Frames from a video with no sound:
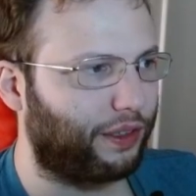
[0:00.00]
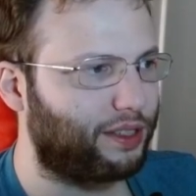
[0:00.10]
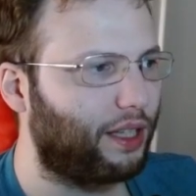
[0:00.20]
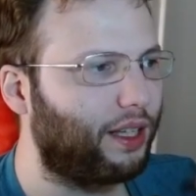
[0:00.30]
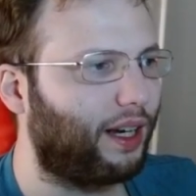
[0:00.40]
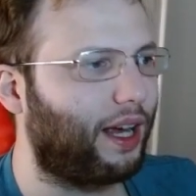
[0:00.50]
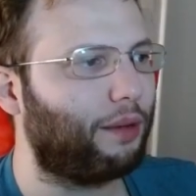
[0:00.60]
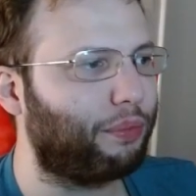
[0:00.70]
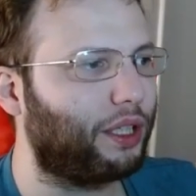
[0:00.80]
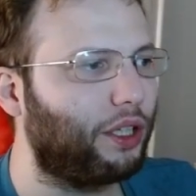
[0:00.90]
setting
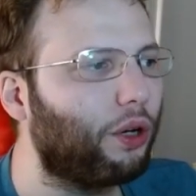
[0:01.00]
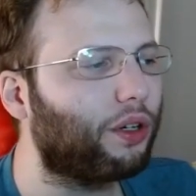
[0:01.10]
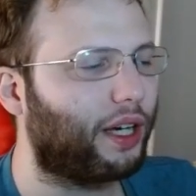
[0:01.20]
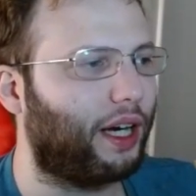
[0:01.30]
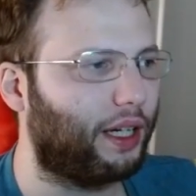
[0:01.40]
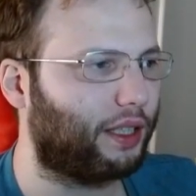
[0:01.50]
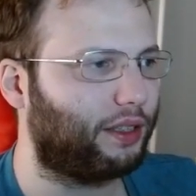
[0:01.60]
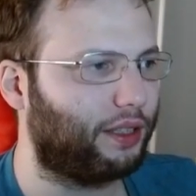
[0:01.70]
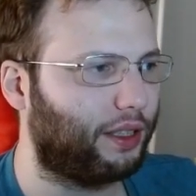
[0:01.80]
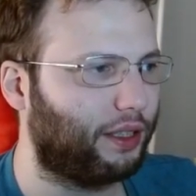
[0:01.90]
up your
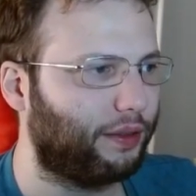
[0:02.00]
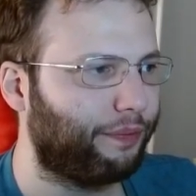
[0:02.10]
character